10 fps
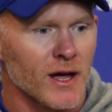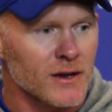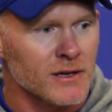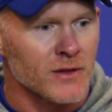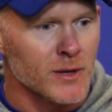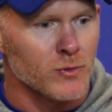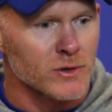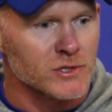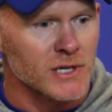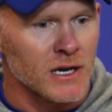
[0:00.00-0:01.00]
that, and they
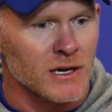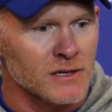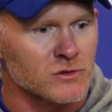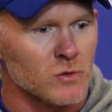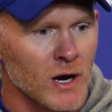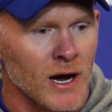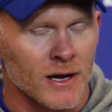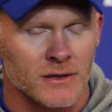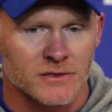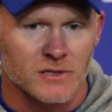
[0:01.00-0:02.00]
appreciate it, as do
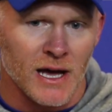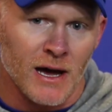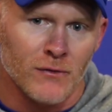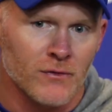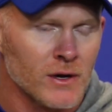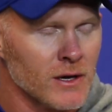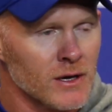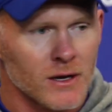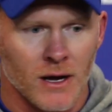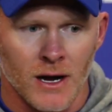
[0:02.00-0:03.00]
I and the staff.
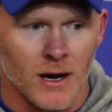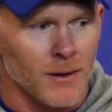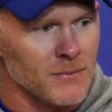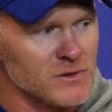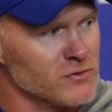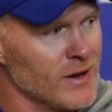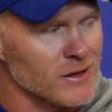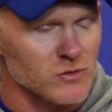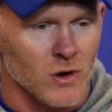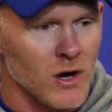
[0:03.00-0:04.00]
Um, these
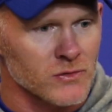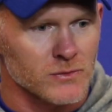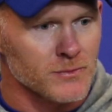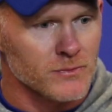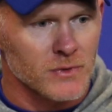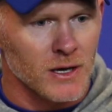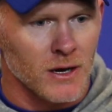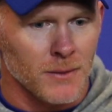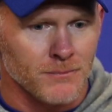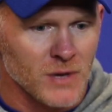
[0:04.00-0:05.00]
fans were awesome.
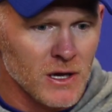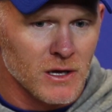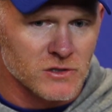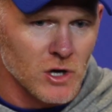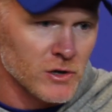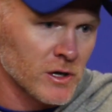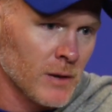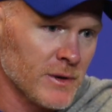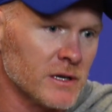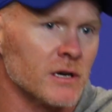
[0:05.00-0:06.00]
Um, it's hard to
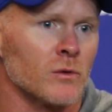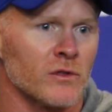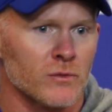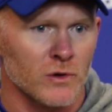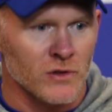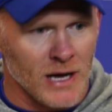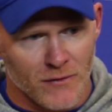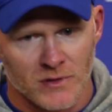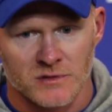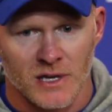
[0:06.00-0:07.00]
come in here with with an
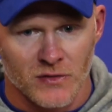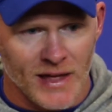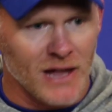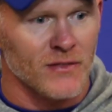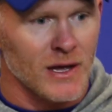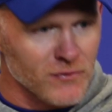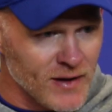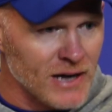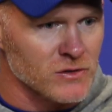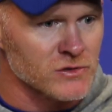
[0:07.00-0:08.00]
offense like that. That
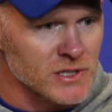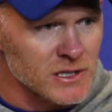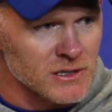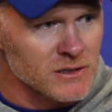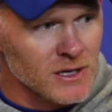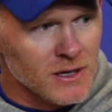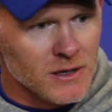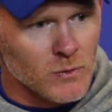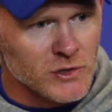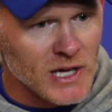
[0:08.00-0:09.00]
factors in, and
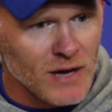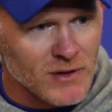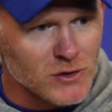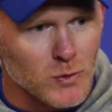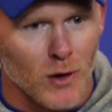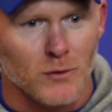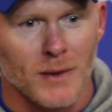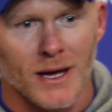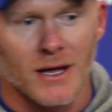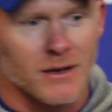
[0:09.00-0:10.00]
when you have that 12th
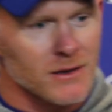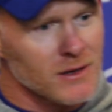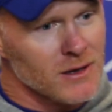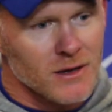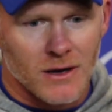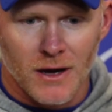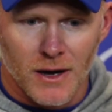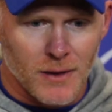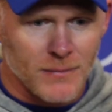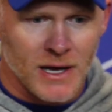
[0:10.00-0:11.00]
man,
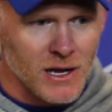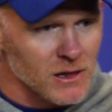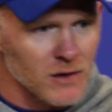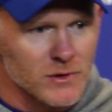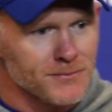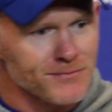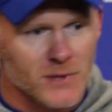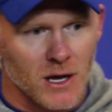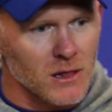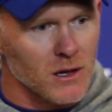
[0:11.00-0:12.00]
uh, man, I love it. I